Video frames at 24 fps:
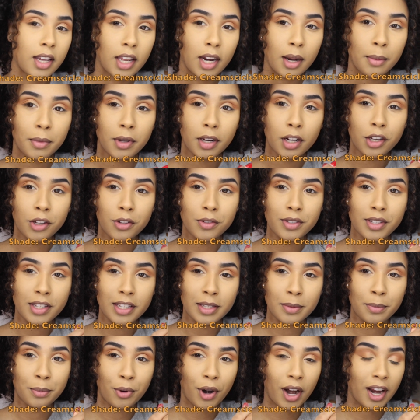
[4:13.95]
And I'm going to use
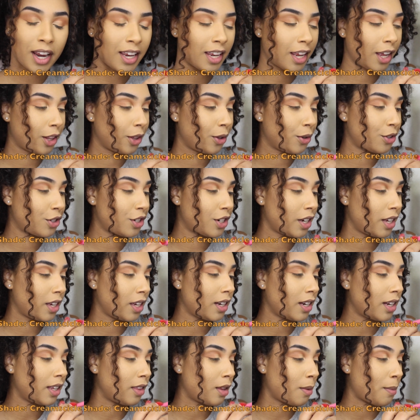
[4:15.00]
this bright yellow
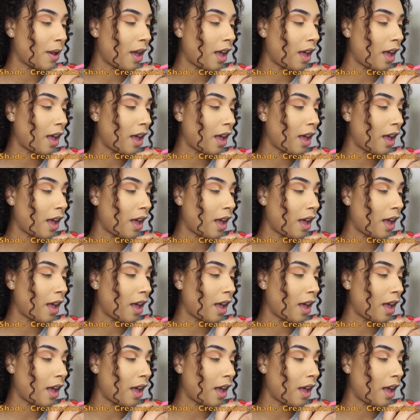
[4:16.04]
shade in the